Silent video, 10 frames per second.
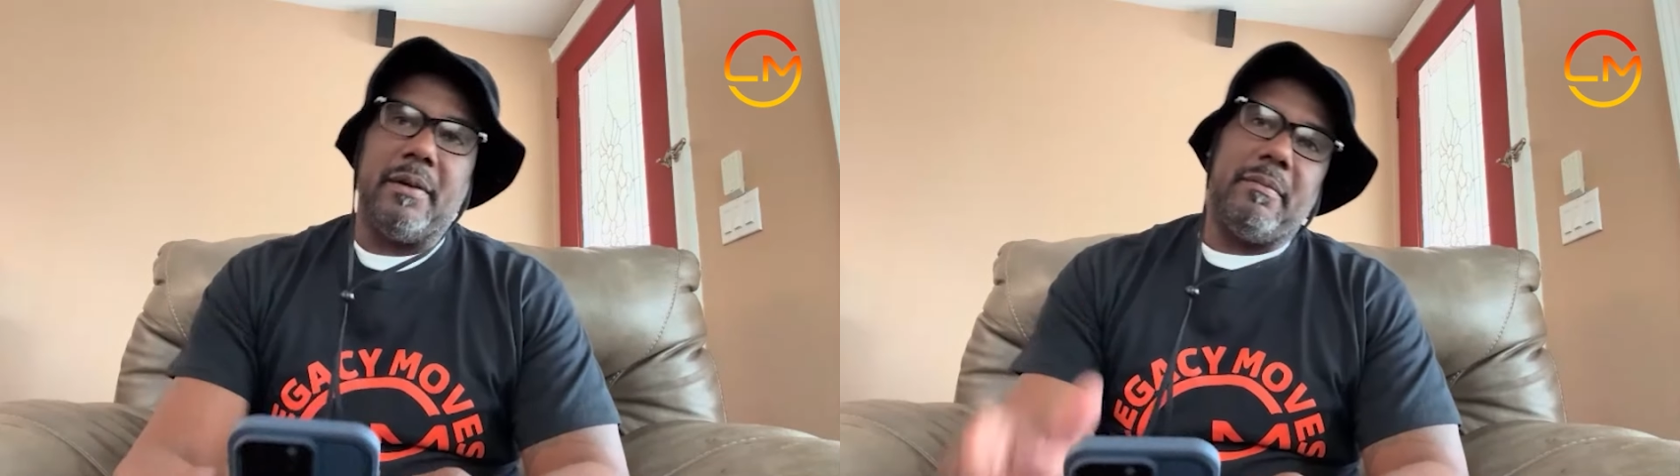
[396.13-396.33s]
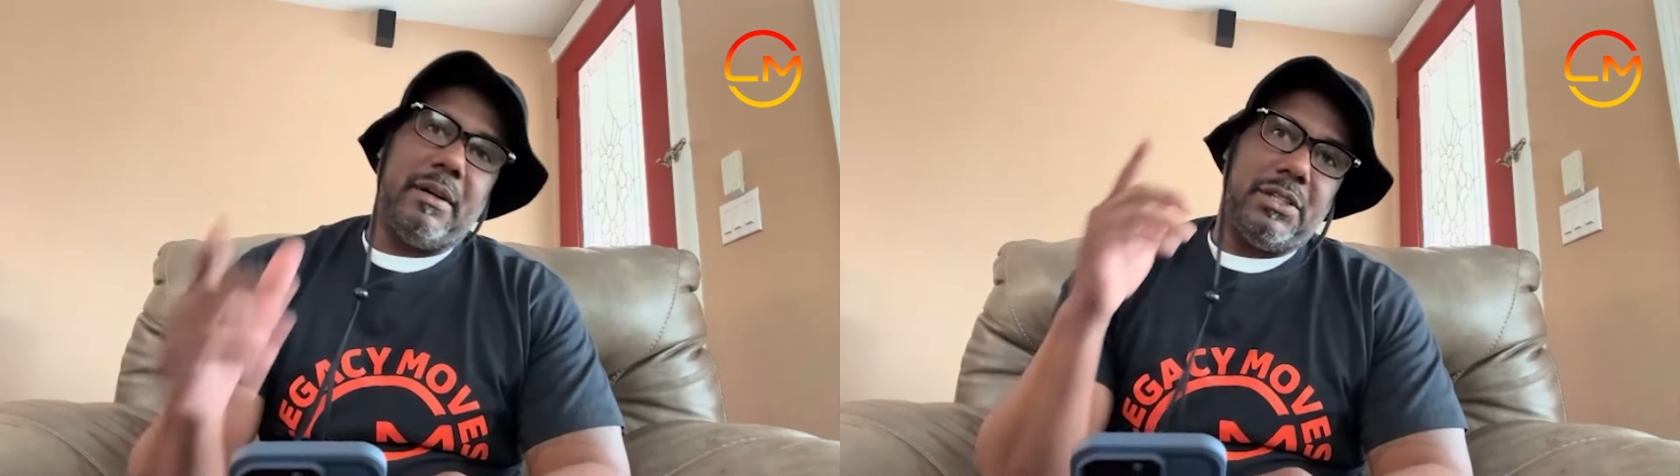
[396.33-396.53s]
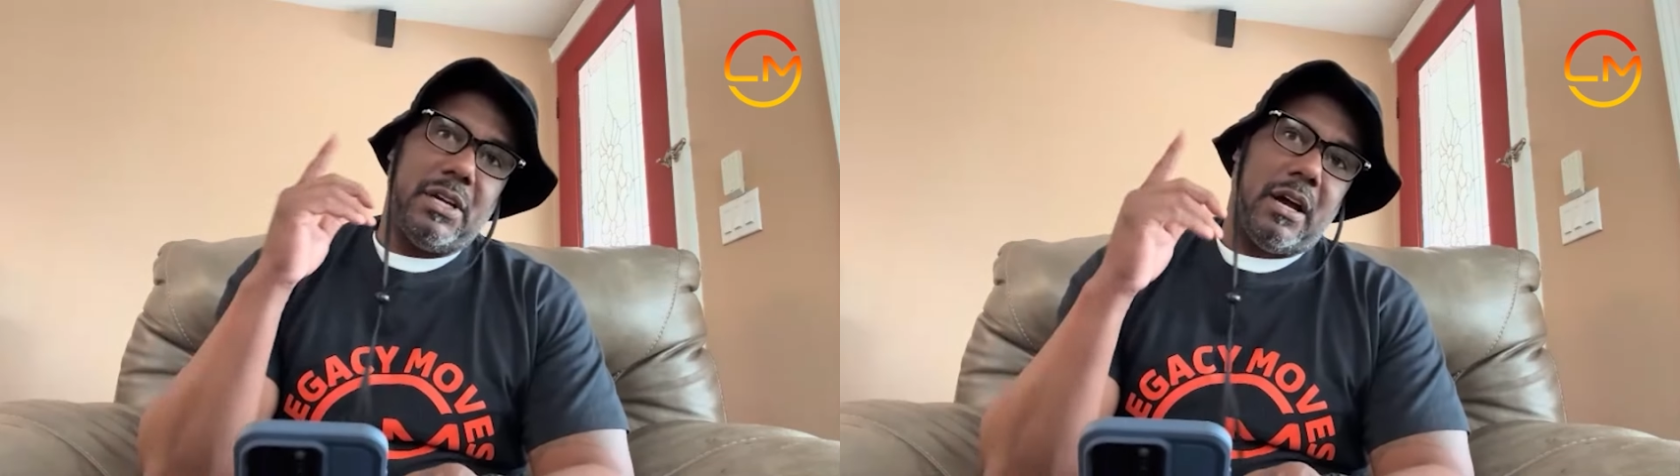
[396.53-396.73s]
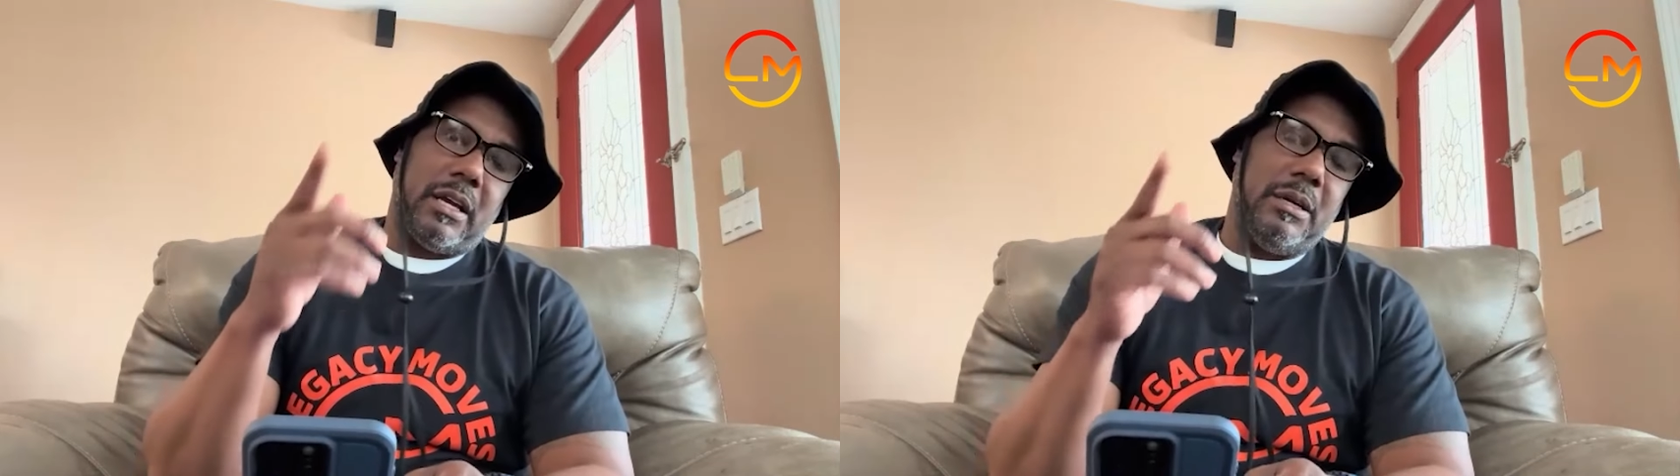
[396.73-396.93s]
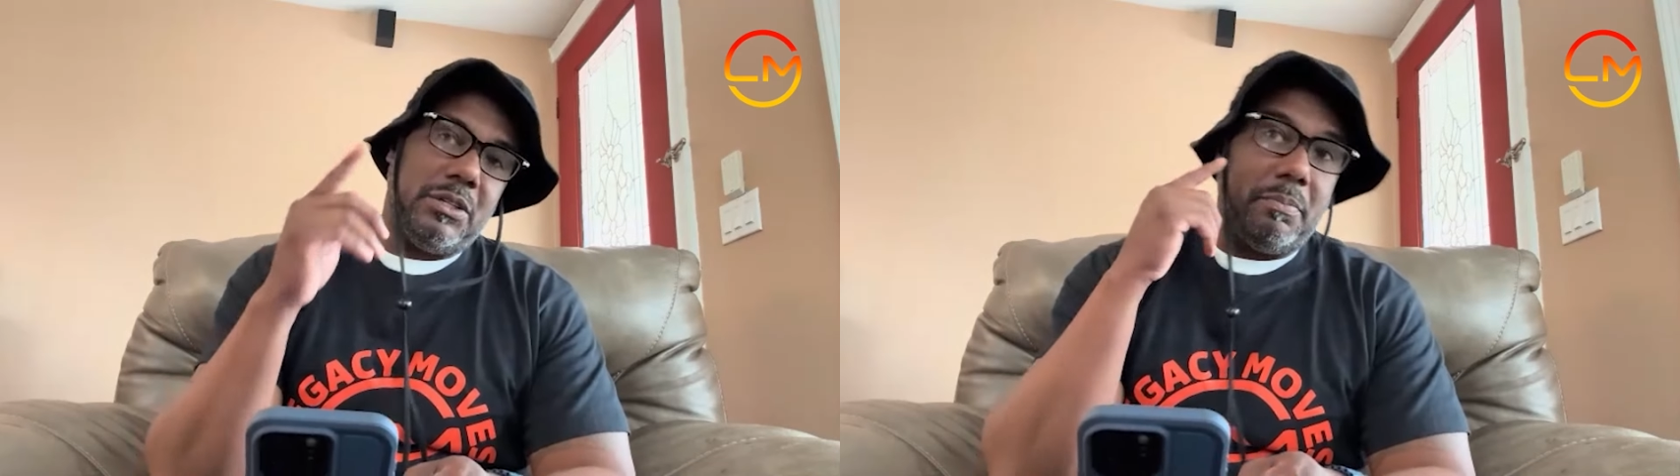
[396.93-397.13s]
Make sure y'all
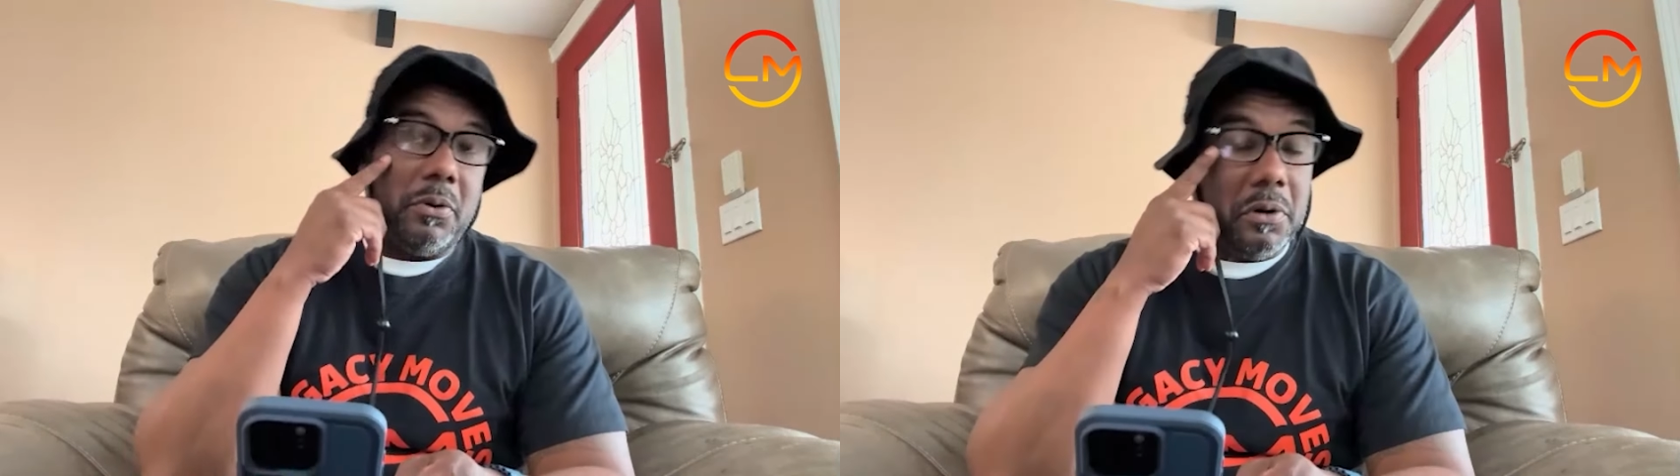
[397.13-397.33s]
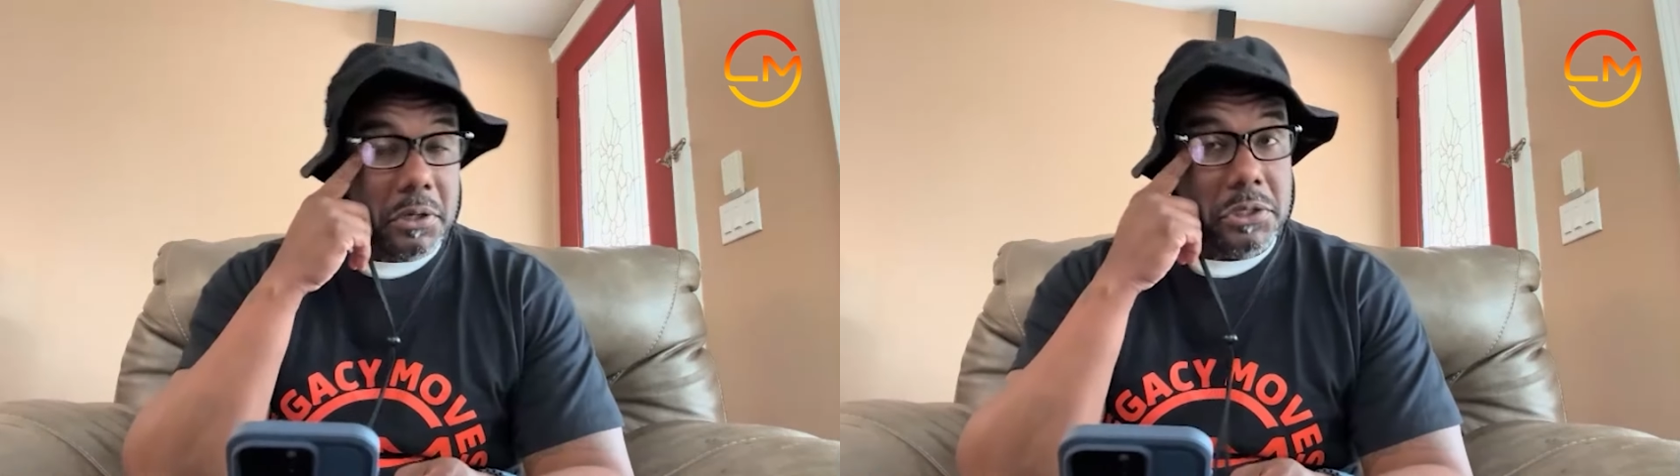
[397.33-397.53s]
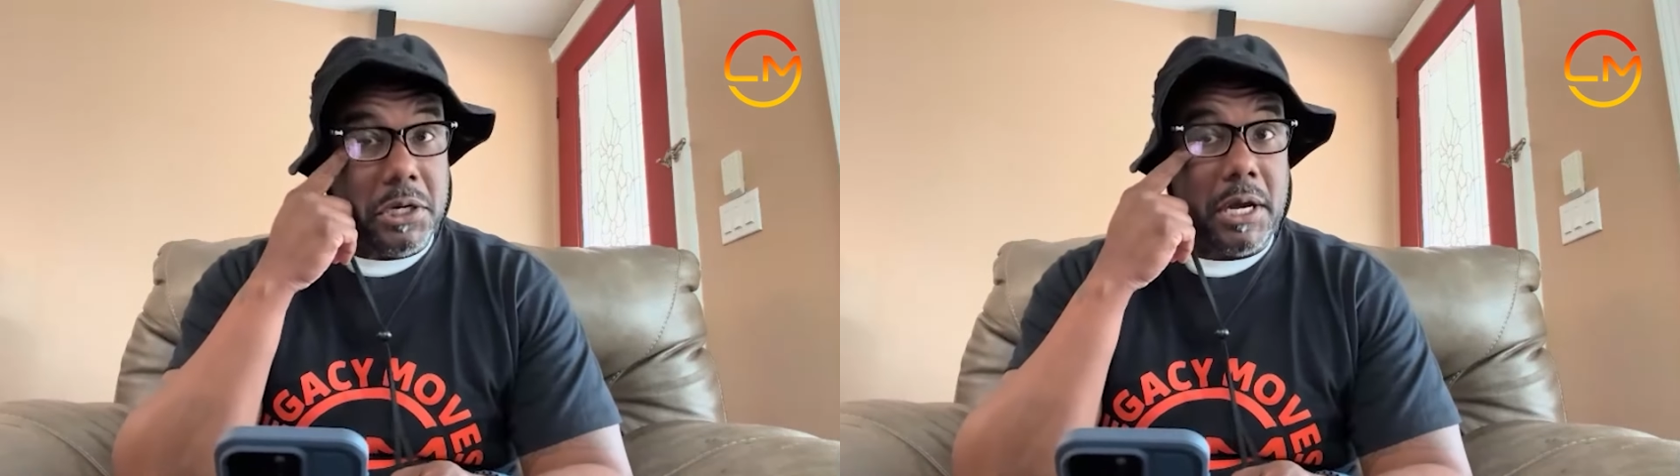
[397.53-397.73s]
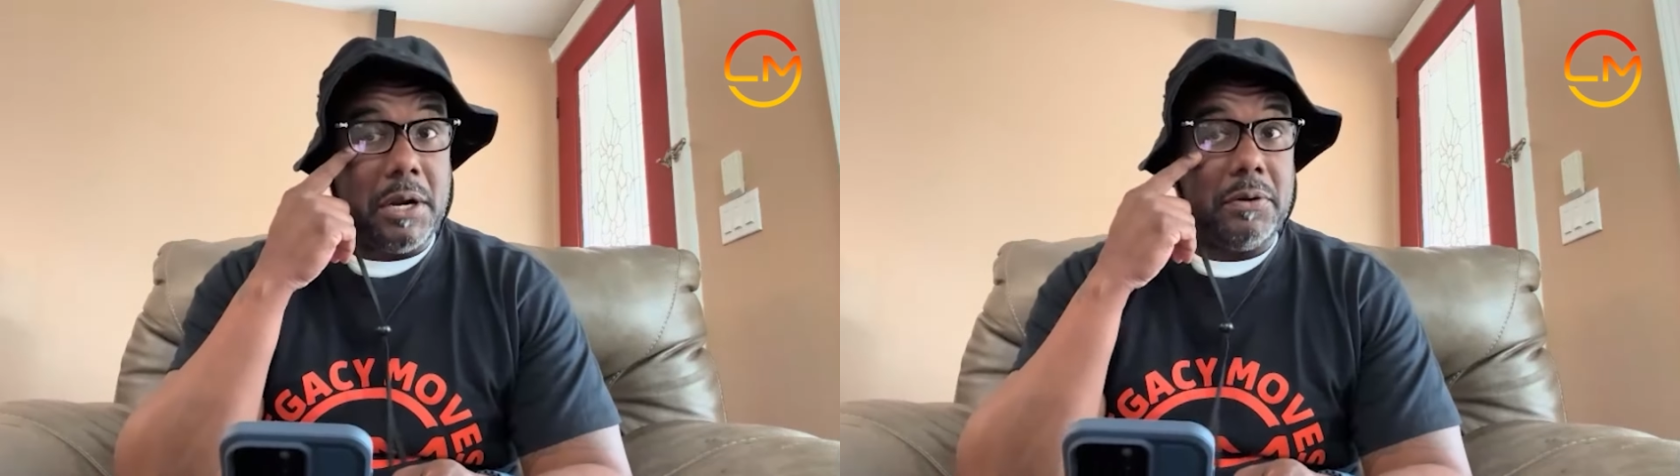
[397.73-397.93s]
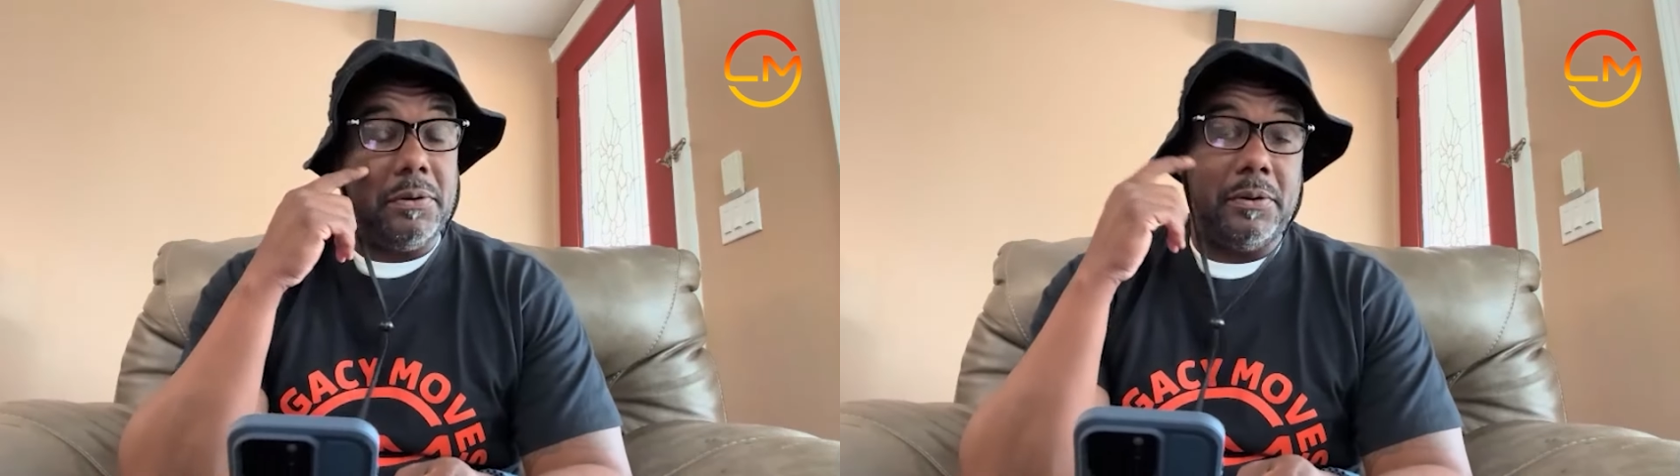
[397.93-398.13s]
keep supporting the channel.